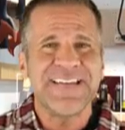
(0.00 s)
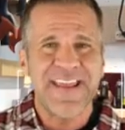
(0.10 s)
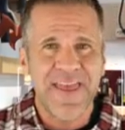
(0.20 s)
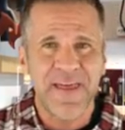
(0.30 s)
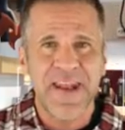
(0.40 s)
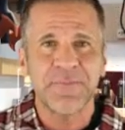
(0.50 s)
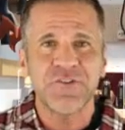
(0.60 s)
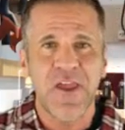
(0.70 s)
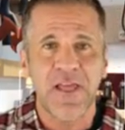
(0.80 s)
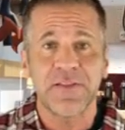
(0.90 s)
10-item
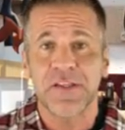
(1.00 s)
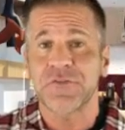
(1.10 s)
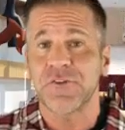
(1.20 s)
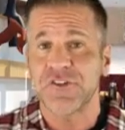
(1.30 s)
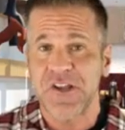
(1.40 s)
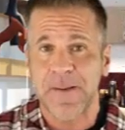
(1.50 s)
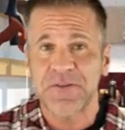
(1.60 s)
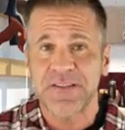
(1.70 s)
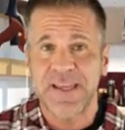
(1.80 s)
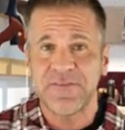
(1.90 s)
checklist for shop
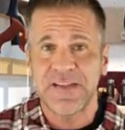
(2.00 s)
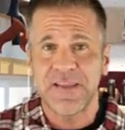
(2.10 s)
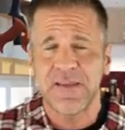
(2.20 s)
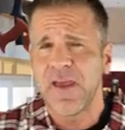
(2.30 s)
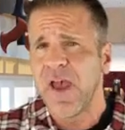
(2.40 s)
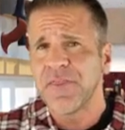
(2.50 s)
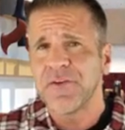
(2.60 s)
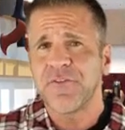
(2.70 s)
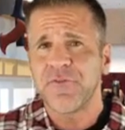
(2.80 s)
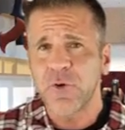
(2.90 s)
safety, the
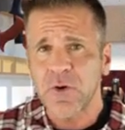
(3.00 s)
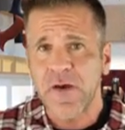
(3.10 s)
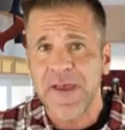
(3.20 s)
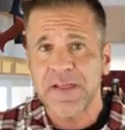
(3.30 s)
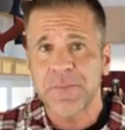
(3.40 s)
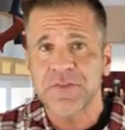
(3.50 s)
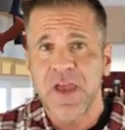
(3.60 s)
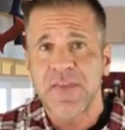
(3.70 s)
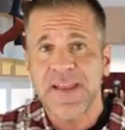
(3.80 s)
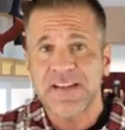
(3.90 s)
4 items
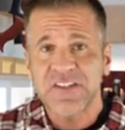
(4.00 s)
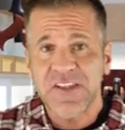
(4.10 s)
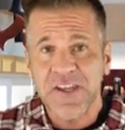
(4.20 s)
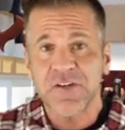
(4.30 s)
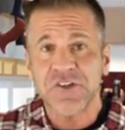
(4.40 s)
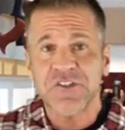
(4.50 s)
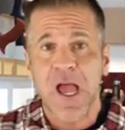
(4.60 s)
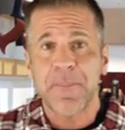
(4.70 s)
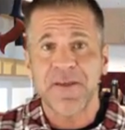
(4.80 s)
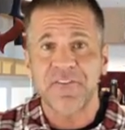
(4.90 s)
that can set your
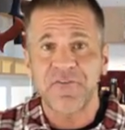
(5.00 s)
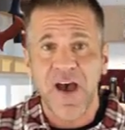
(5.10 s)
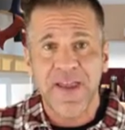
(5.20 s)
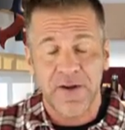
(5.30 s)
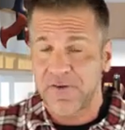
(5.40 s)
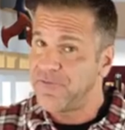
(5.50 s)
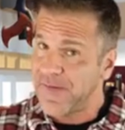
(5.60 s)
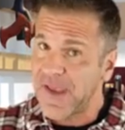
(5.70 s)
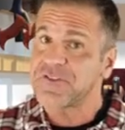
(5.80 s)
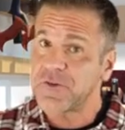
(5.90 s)
shop on fire
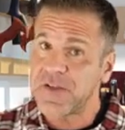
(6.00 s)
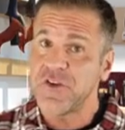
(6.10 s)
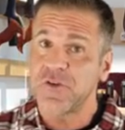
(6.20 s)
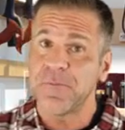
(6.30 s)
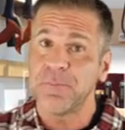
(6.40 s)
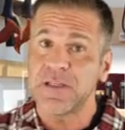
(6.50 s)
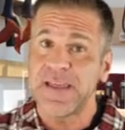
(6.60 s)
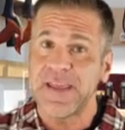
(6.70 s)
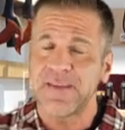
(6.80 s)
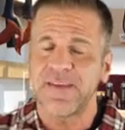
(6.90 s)
faster than you can
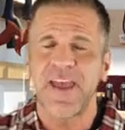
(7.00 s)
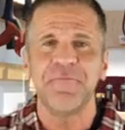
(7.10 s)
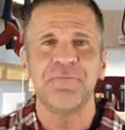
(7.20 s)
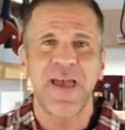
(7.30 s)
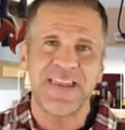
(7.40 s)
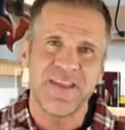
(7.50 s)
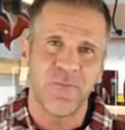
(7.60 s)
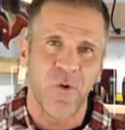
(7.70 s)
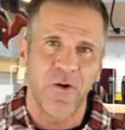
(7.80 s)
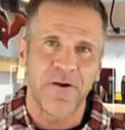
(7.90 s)
blink, and many
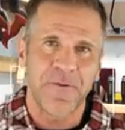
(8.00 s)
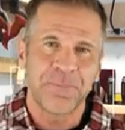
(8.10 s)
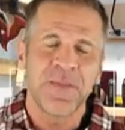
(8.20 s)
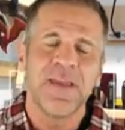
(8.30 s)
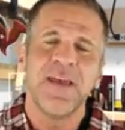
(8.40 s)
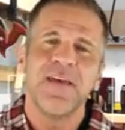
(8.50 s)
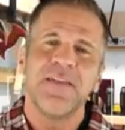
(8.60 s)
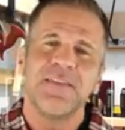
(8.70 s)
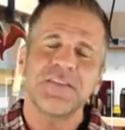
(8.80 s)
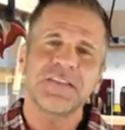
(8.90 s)
more.
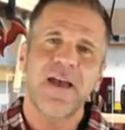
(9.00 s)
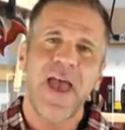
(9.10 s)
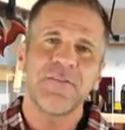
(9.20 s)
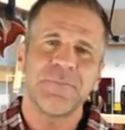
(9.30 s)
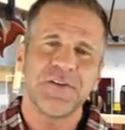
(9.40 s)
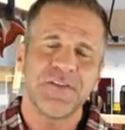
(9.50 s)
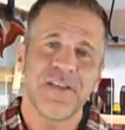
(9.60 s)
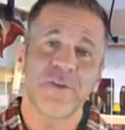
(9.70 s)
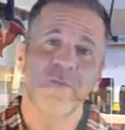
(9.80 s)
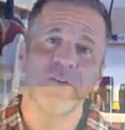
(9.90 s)
This guide represents over